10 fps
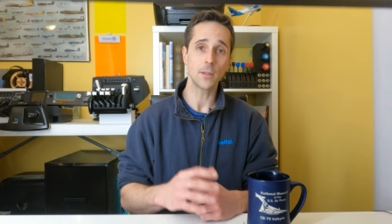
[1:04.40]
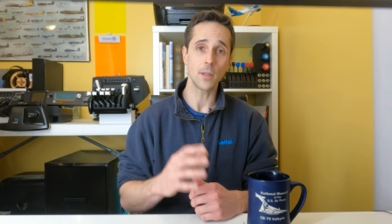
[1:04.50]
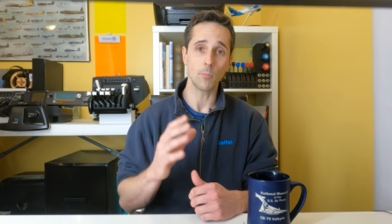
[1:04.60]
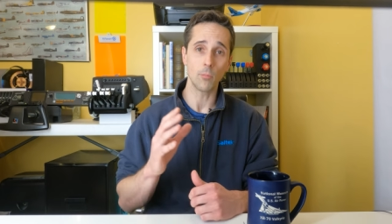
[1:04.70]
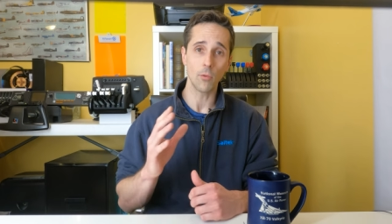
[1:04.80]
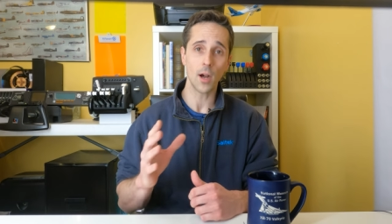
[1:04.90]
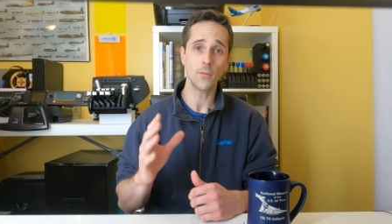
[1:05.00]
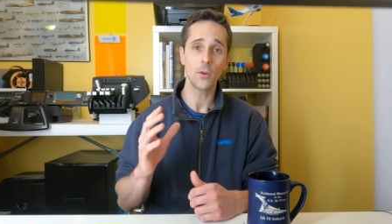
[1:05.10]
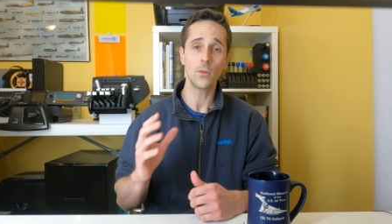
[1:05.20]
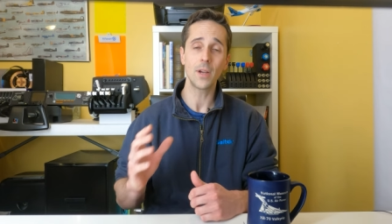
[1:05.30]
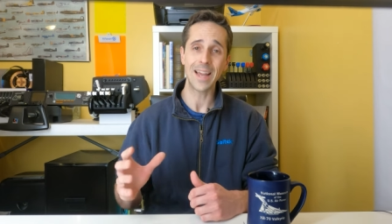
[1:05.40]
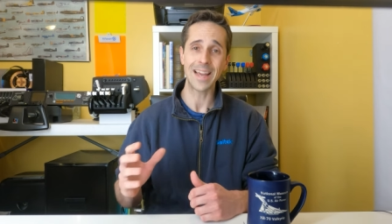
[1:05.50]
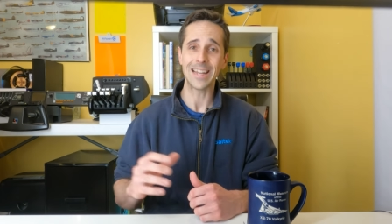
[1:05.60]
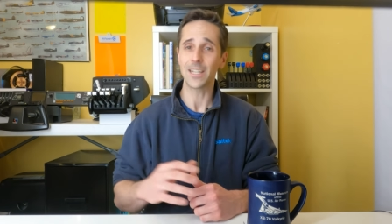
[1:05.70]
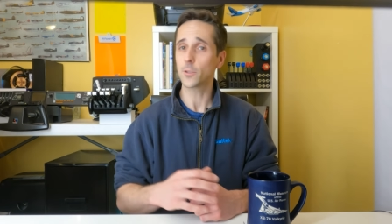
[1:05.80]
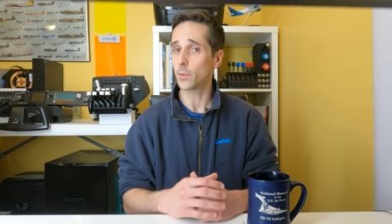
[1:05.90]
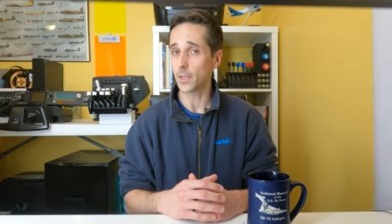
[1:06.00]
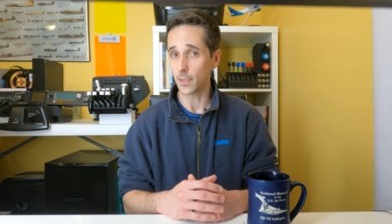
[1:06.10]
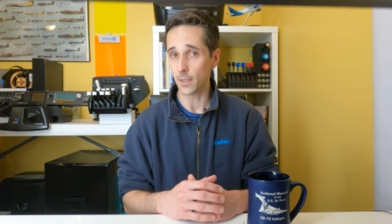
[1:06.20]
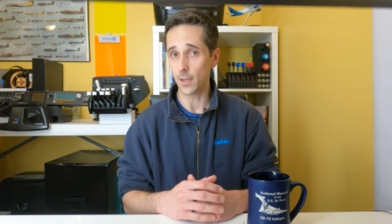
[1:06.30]
the Bravo and
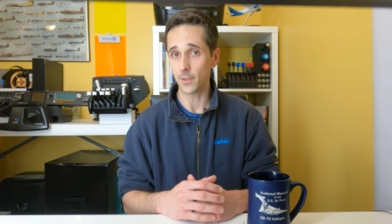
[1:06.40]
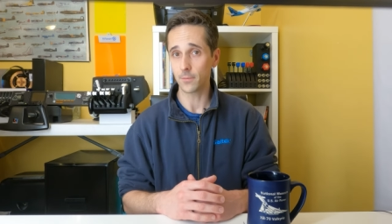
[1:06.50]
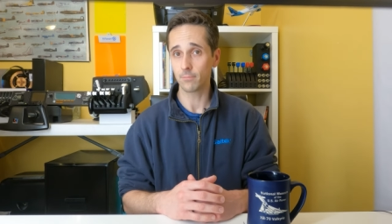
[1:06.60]
X-Plane 11.